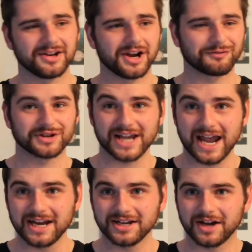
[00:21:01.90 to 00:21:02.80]
that I
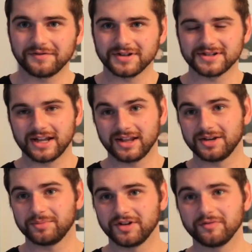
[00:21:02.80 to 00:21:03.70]
retained after
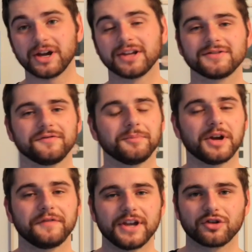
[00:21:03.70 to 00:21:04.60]
selling a bit of my
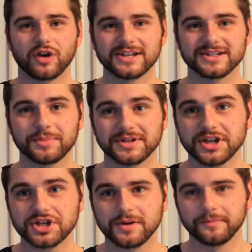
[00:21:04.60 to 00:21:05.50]
Fiat-Chrysler
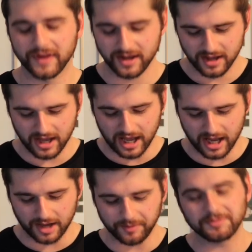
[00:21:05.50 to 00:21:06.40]
position.
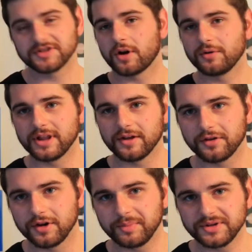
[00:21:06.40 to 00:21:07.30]
I'm just holding that
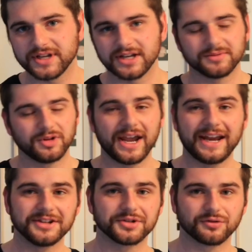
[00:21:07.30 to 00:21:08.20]
30%. I'm not
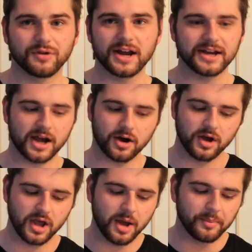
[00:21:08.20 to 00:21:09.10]
adding to it right
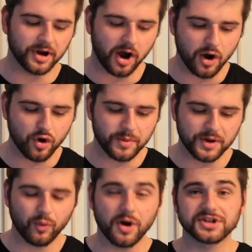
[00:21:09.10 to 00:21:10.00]
now, but I will
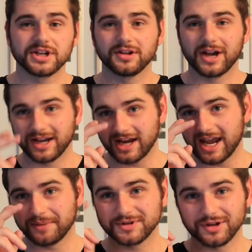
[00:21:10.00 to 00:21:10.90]
be watching like an
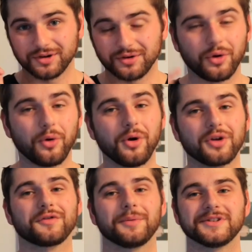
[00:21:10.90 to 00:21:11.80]
absolute
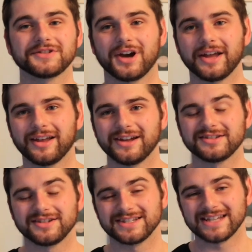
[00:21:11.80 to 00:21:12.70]
hawk from the
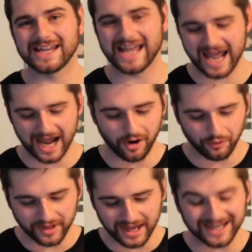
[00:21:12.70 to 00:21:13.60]
sidelines to see
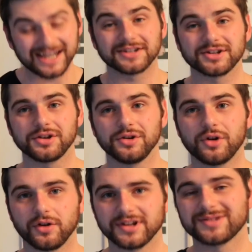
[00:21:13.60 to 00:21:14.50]
how they
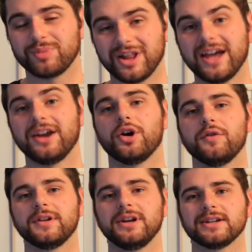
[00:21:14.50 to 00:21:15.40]
execute on this plan
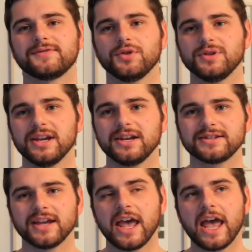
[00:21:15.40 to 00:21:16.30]
over the next few
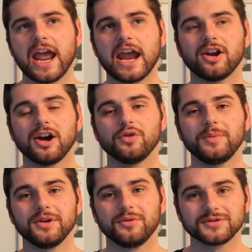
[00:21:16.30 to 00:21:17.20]
years. And I will
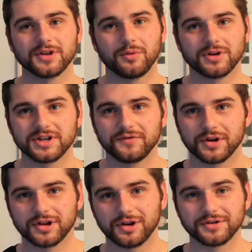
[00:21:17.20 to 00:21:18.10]
be also watching
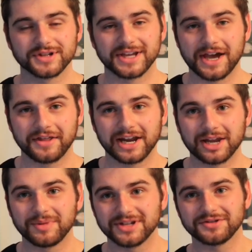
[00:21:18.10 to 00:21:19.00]
very closely how that
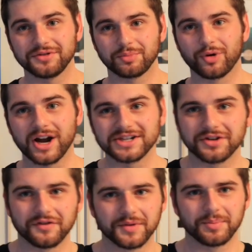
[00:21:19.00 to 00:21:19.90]
compares to the
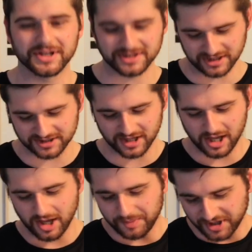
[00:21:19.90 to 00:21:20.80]
price of the business,
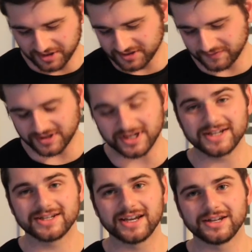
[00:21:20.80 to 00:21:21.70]
because if it
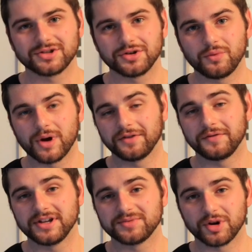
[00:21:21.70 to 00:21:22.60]
does get to one
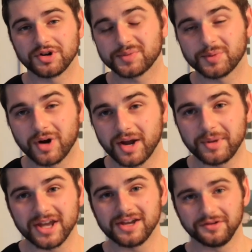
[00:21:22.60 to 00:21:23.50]
of these Monish Prabhai
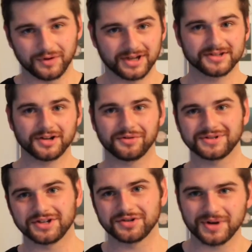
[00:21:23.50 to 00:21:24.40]
PE of one style
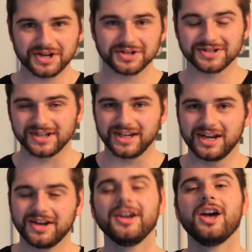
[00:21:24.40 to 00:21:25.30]
situations
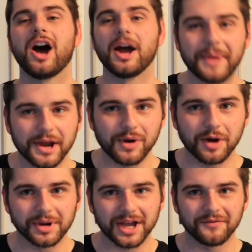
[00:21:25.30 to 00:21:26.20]
again, I may
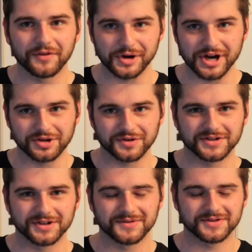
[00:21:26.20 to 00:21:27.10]
well become very
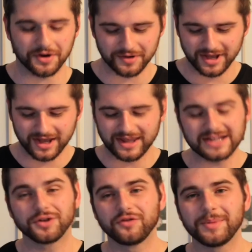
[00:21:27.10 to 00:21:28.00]
interested. So
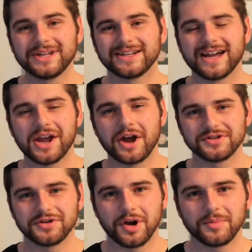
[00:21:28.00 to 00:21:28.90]
that's all for me today. I
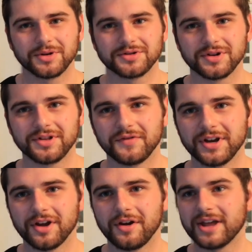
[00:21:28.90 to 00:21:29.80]
do hope you enjoyed the
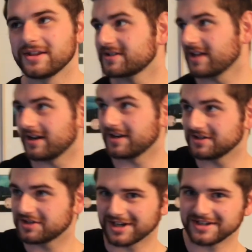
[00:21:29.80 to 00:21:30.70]
video, and the sun
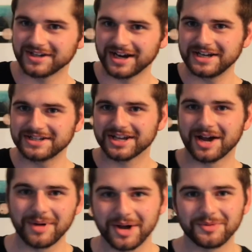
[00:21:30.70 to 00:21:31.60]
is just starting to
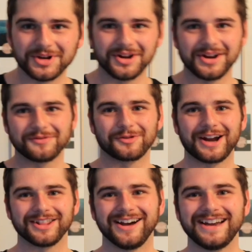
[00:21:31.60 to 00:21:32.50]
come up. We don't have
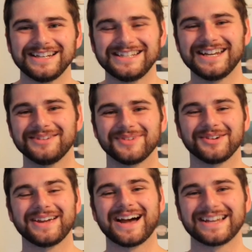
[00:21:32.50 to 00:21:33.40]
great lighting yet,
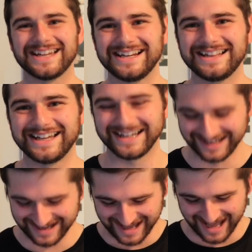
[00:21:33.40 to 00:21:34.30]
but we are getting there.
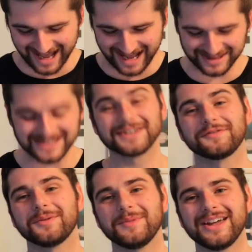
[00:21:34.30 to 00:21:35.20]
That's
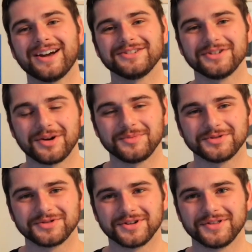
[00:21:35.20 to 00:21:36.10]
it from me. I do hope
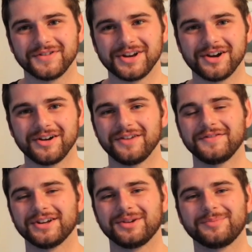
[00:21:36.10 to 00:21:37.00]
you enjoyed the video.
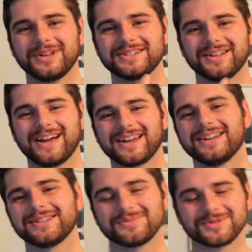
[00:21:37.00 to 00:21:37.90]
If you did, please hit like
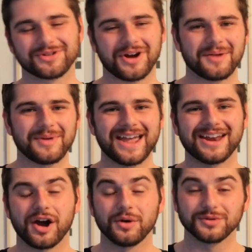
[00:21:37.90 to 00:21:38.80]
and hit subscribe,
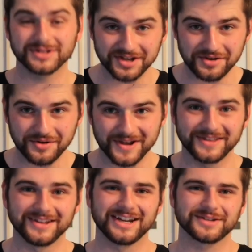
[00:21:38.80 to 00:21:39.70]
and I will see you
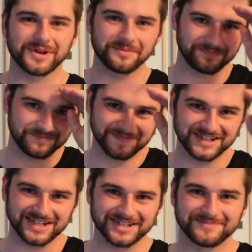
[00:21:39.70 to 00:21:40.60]
in the next one.
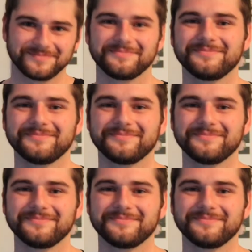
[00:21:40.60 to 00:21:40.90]
Cheers.